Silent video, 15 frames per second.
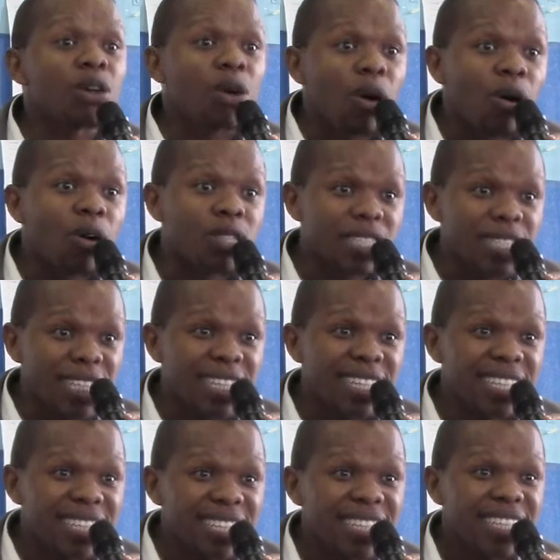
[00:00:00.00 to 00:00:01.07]
God.
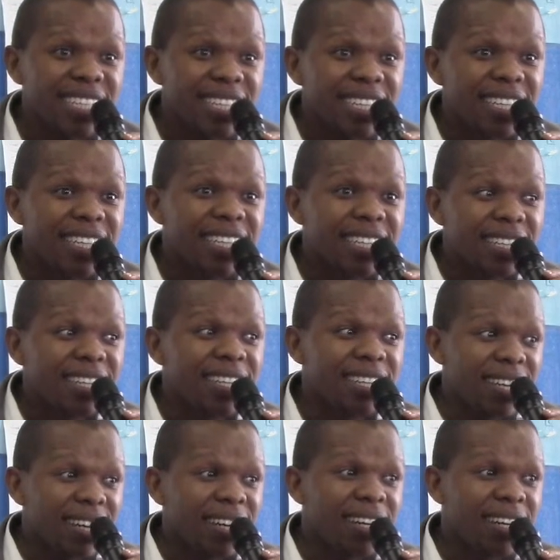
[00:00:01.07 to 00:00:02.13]
Ne?
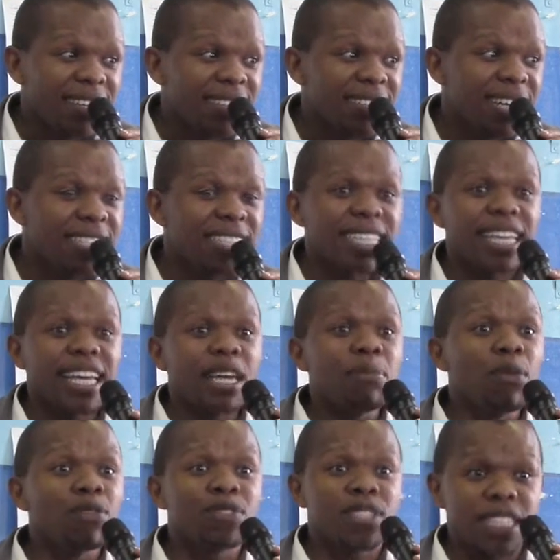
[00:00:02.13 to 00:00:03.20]
Yeah, that's the
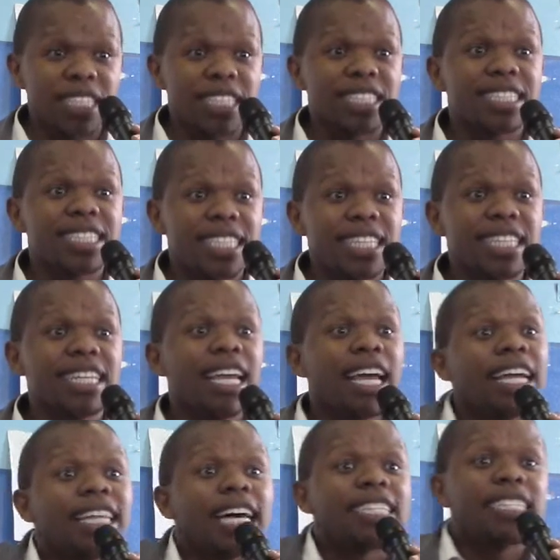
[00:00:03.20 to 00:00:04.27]
aim of sin.
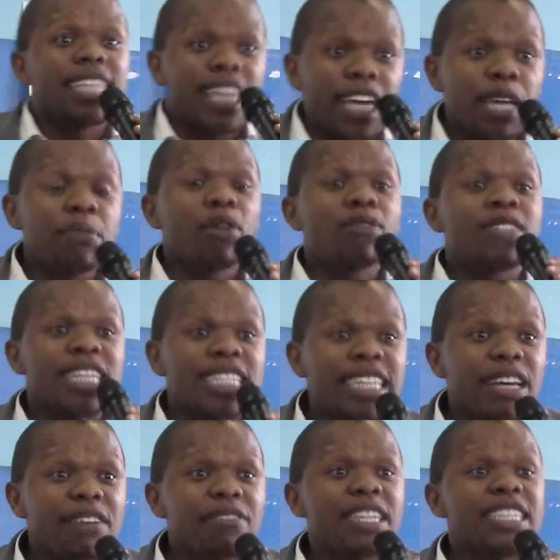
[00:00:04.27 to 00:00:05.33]
Sin, that's the aim of the
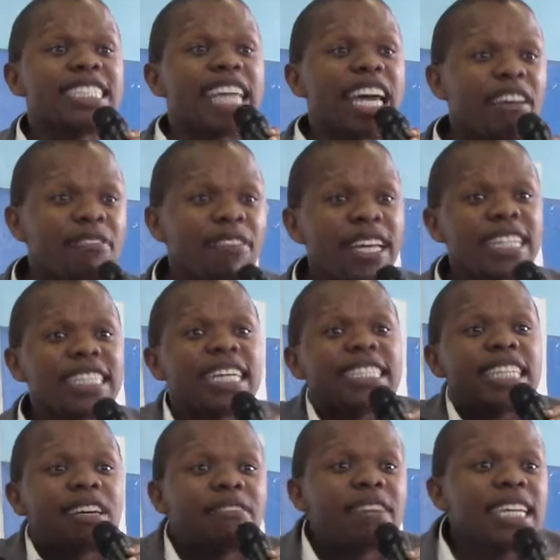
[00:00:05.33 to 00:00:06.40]
devil. Devil, the
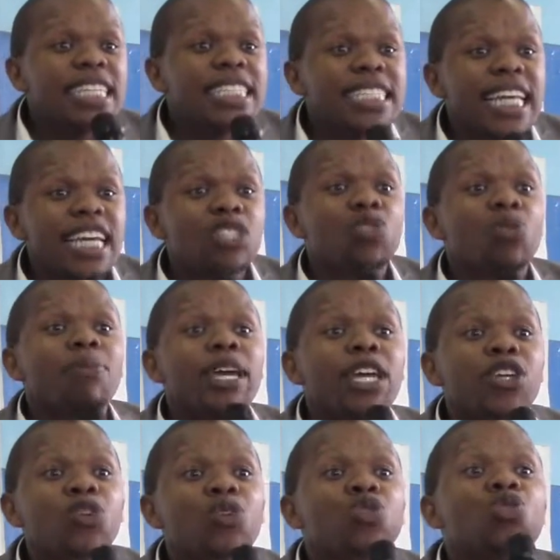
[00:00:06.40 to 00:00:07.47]
devil is there to
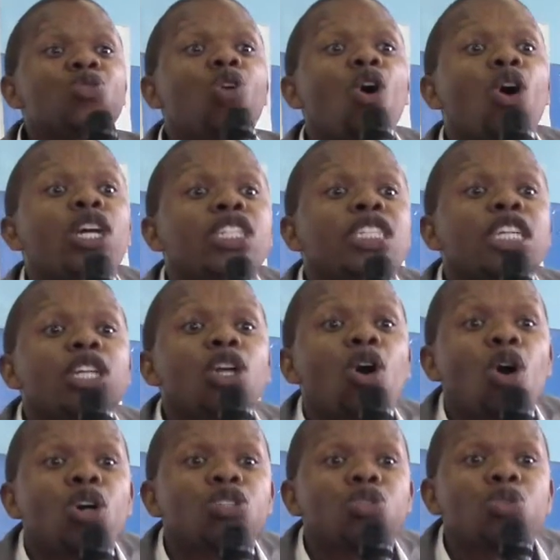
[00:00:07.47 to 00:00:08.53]
make you to question
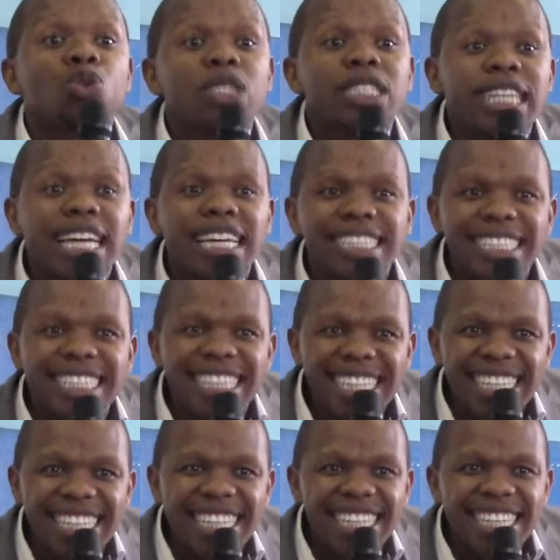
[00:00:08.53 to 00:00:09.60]
God's goodness. Ne?